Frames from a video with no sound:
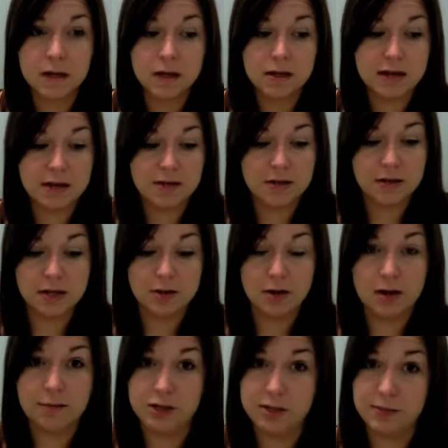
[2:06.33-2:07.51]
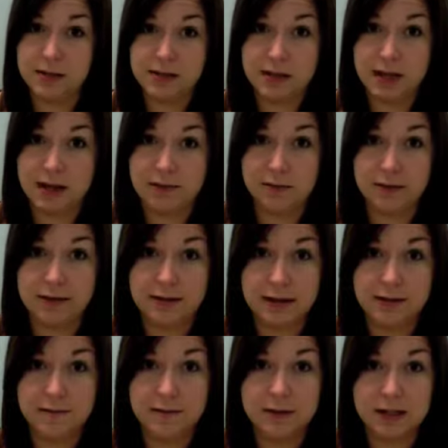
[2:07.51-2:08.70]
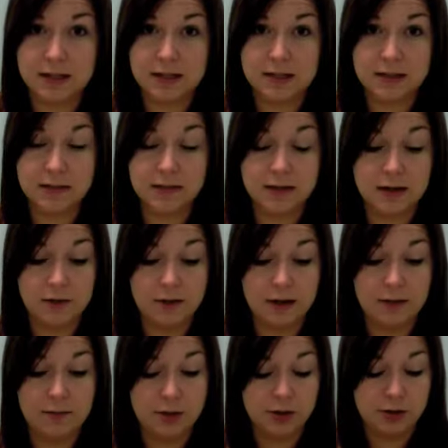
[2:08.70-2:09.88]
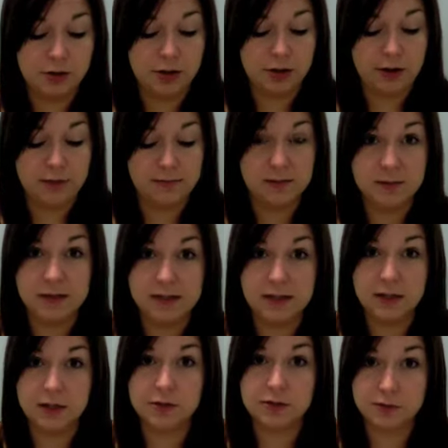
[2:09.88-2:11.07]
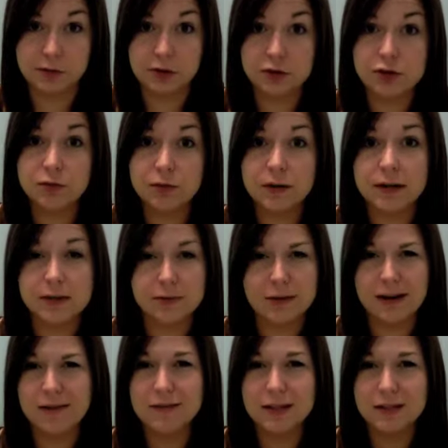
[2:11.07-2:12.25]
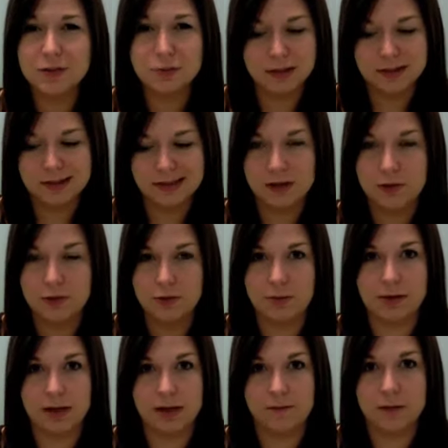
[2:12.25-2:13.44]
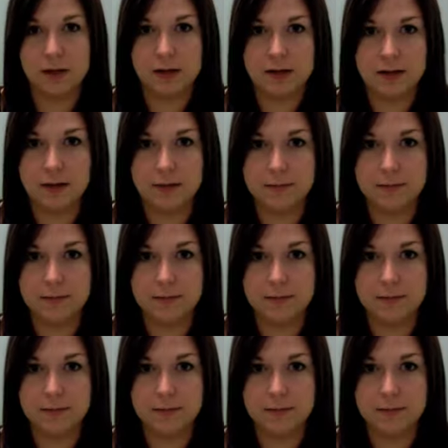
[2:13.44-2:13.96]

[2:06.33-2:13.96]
Now that they know how much space they have around the advertising, they know how much space they can use for their story. So everything's really centered around the advertising.